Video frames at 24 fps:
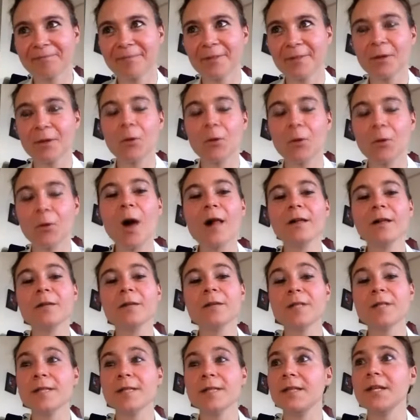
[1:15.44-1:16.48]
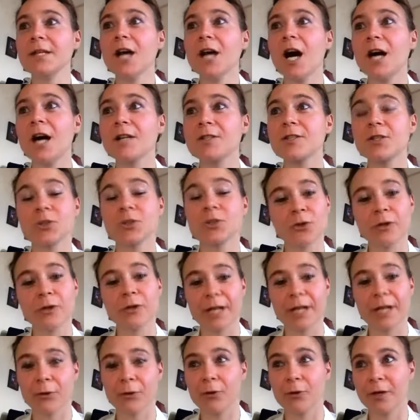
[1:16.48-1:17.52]
Welcome to Zanar's Story
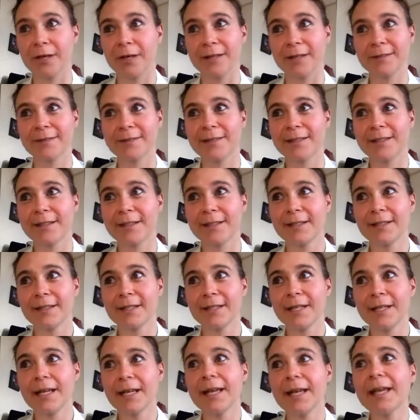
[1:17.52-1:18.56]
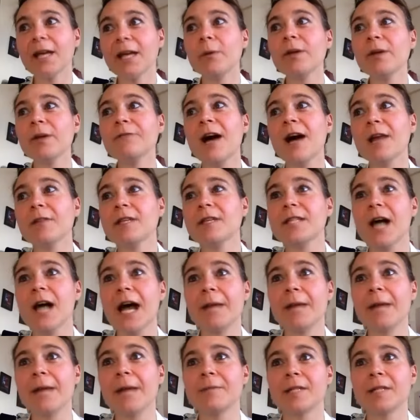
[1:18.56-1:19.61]
Corner. Here we find the
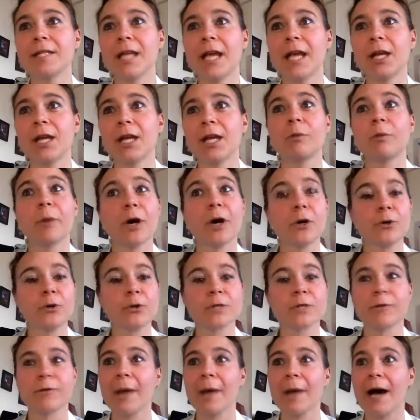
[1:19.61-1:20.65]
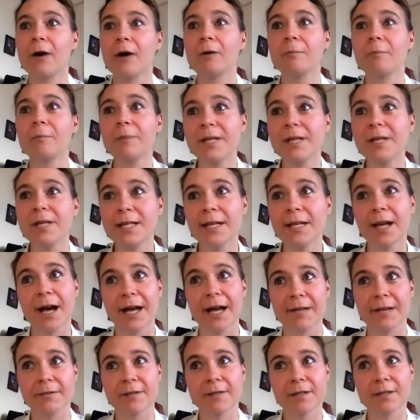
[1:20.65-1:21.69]
time to take repose from our busy
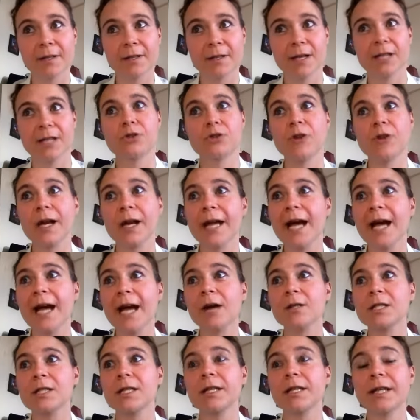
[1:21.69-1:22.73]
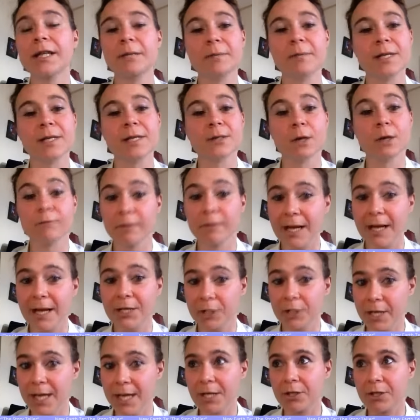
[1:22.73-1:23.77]
lives and trek out to the limits of
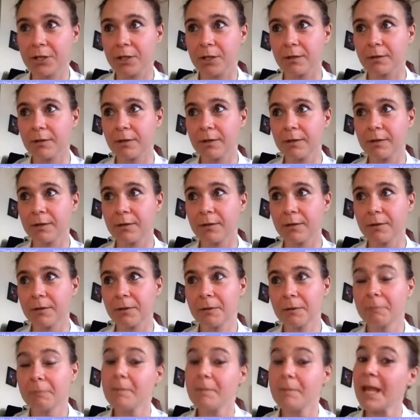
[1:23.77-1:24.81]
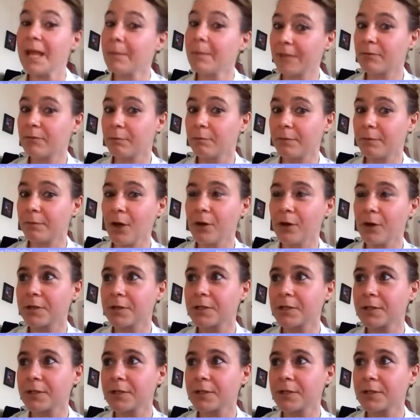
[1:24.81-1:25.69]
imagination, maybe even beyond.